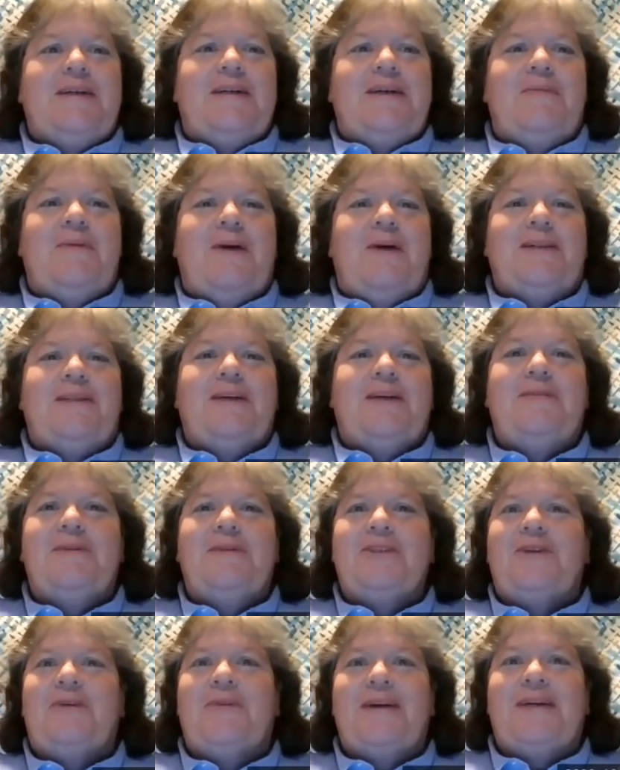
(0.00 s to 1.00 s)
what
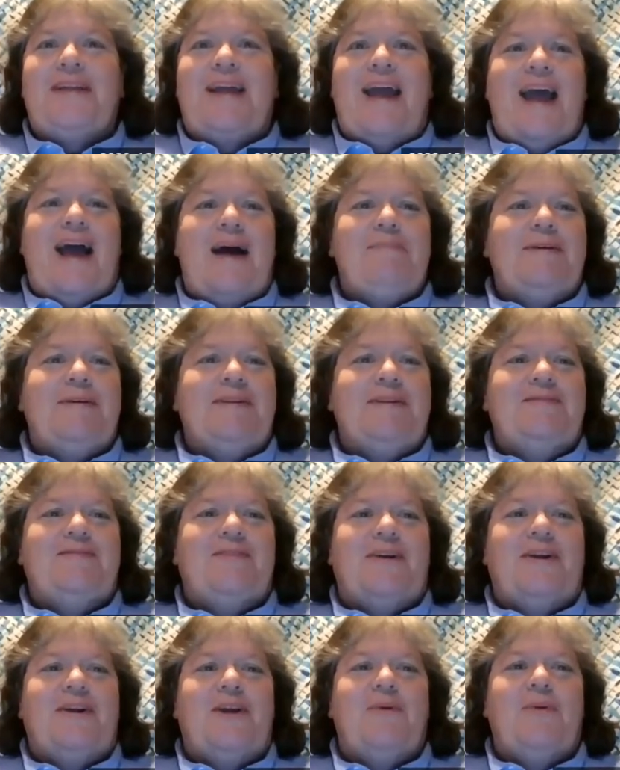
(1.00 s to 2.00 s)
was going to happen
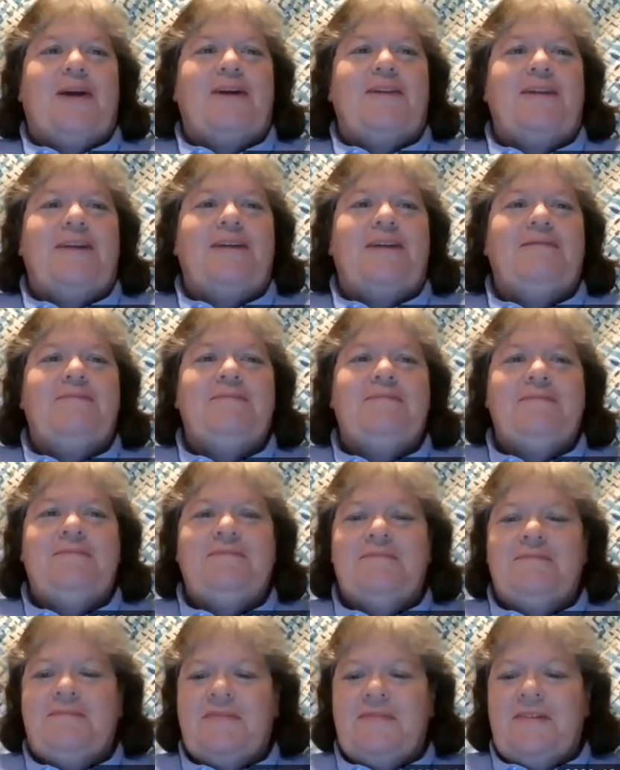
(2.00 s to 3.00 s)
very quickly.
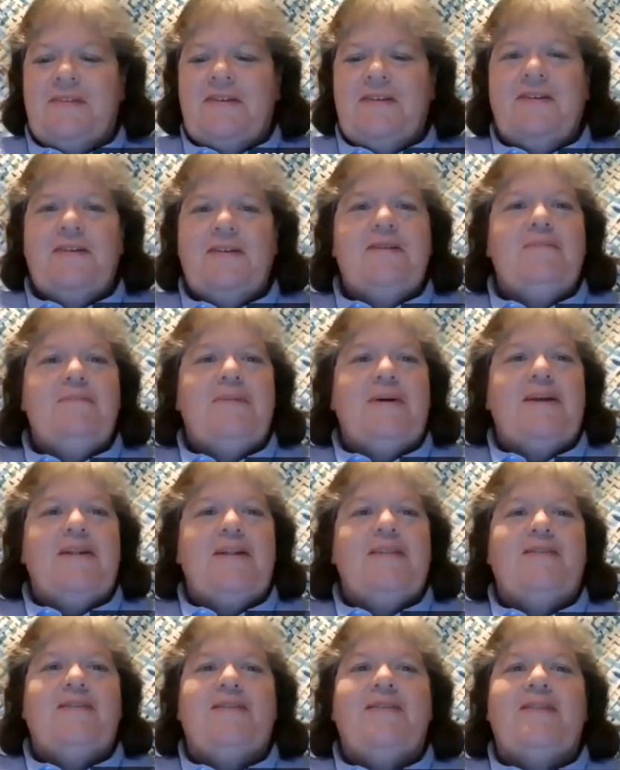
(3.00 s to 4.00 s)
But
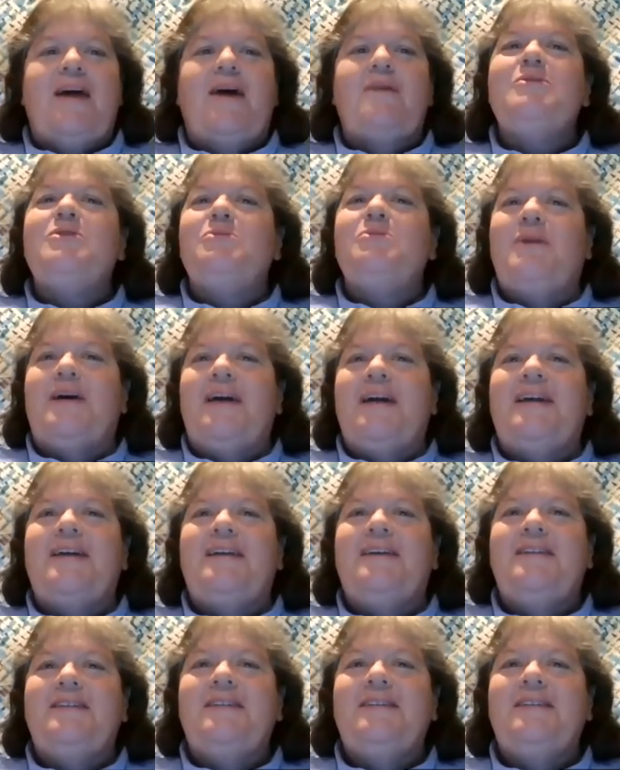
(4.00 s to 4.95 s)
that was my